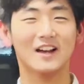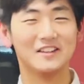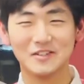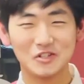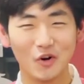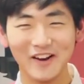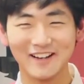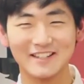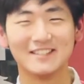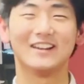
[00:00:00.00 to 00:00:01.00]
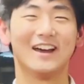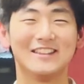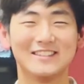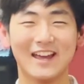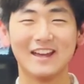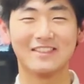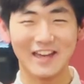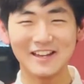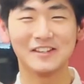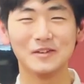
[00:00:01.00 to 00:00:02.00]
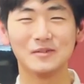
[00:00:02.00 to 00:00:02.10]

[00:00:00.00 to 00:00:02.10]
So join us and say, thank you,